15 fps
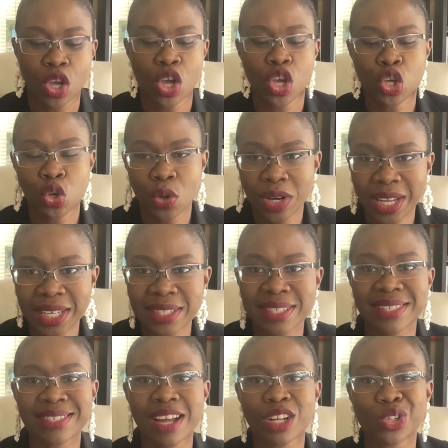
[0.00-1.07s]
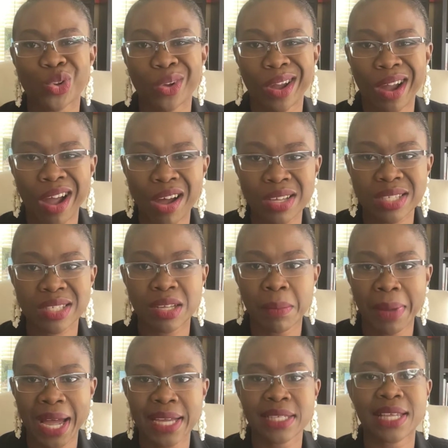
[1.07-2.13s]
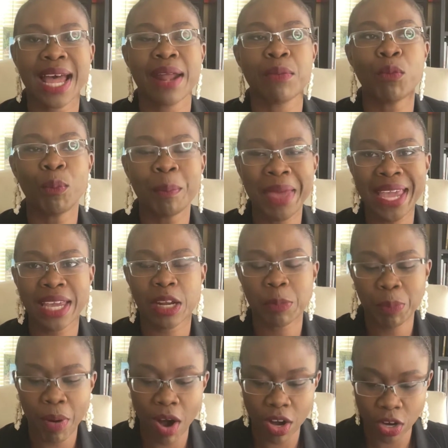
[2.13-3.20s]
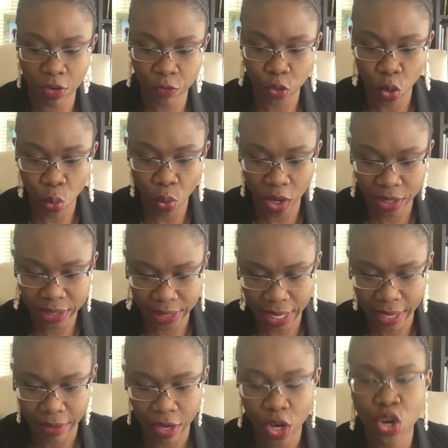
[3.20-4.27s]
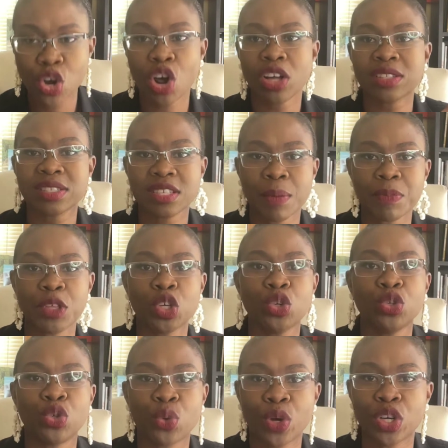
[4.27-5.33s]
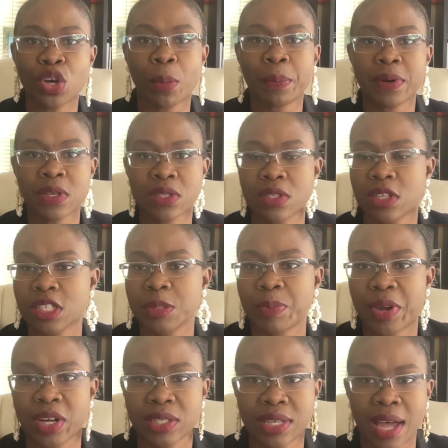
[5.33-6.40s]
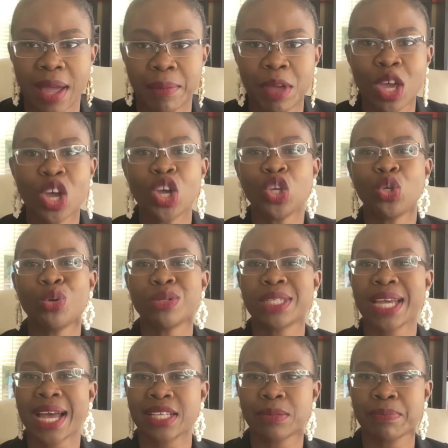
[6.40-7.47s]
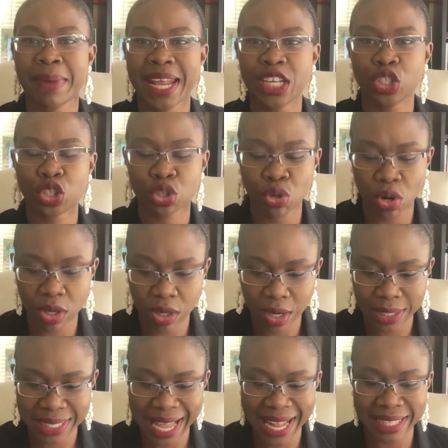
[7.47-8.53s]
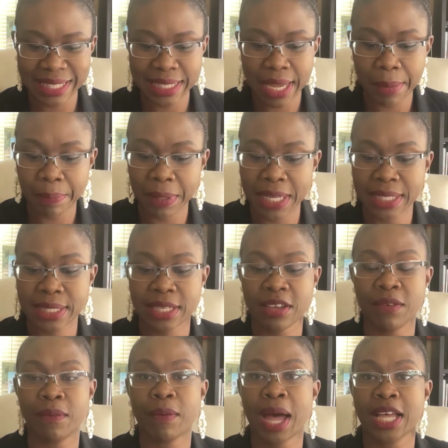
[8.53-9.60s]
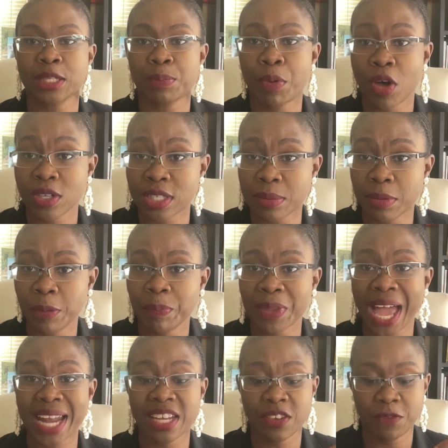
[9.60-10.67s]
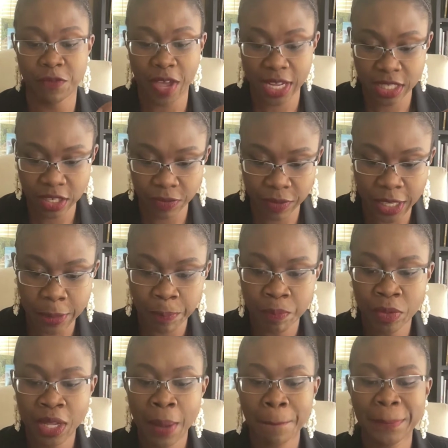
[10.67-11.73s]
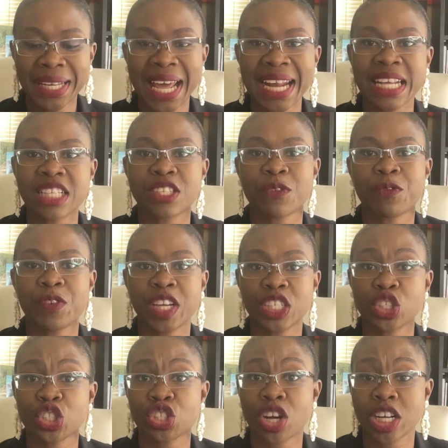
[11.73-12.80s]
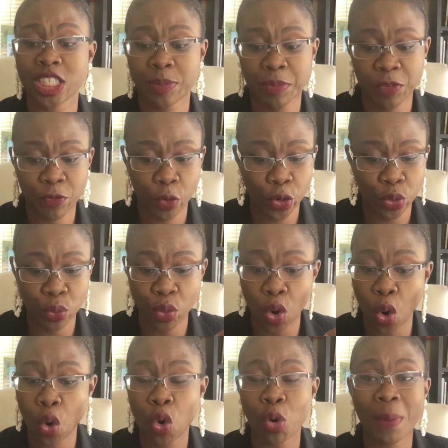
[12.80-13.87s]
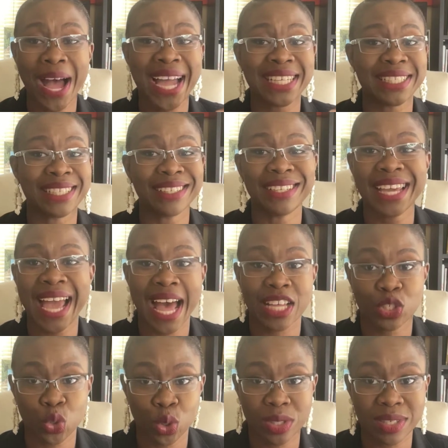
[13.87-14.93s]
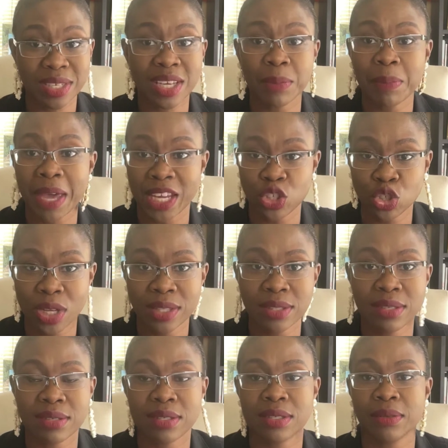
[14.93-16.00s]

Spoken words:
You need to start to customize and make it part of your workday, not something you do in your personal spare time. Using as many shortcuts and templates as possible and effectively, planning to finish charts before you go home, ideally as you're seeing patients.